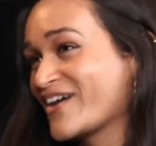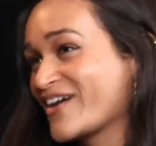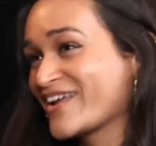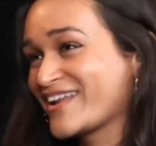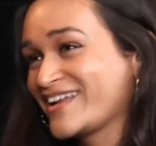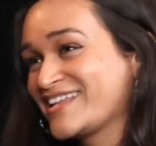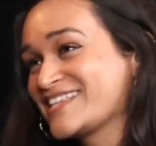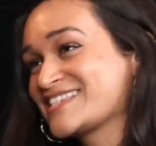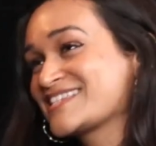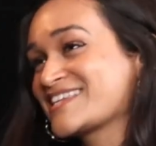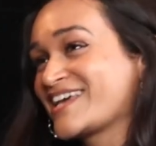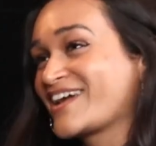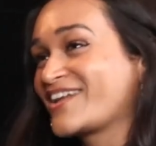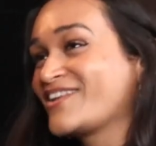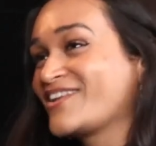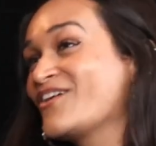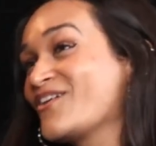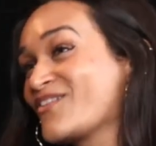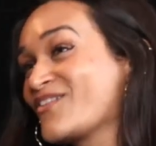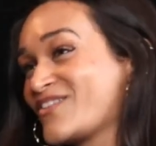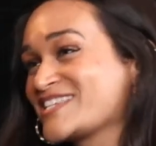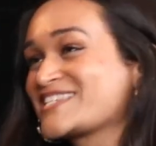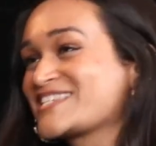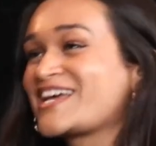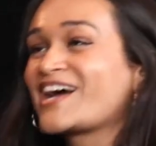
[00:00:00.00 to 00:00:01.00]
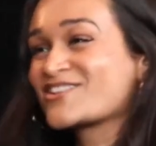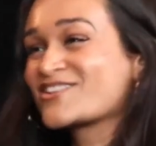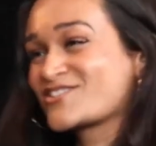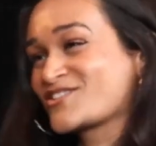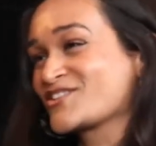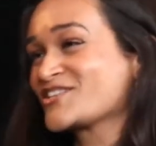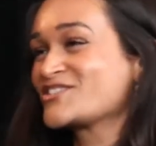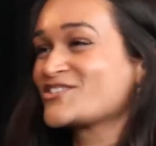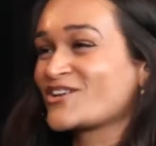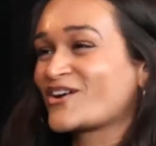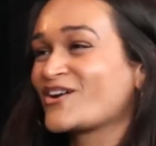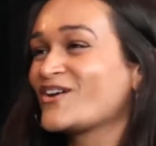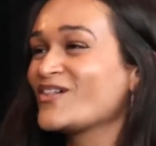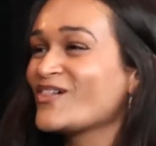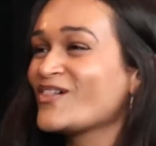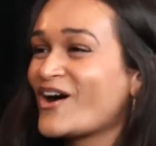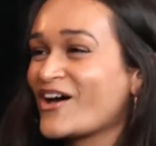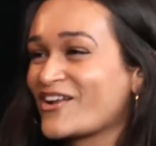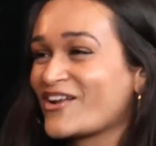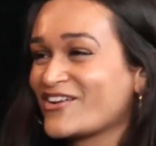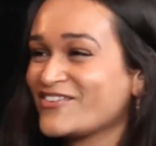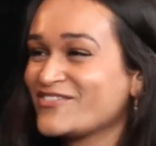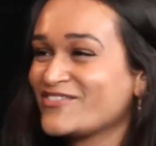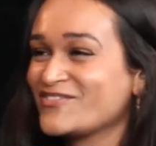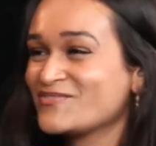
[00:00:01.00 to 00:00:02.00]
And it's like, no, this actually took a lot
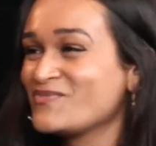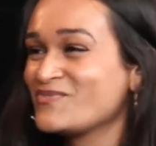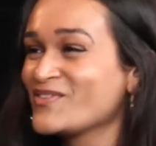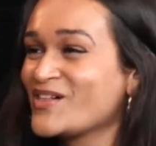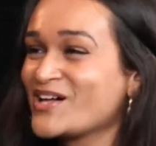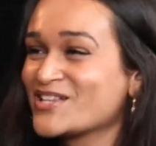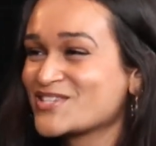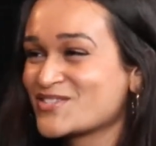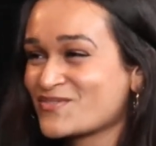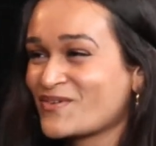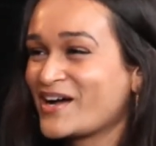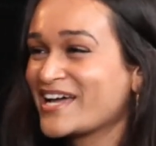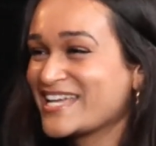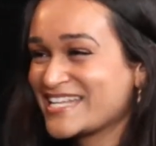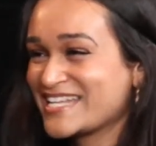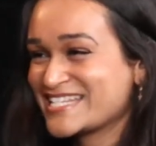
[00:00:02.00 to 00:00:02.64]
of blood, sweat, and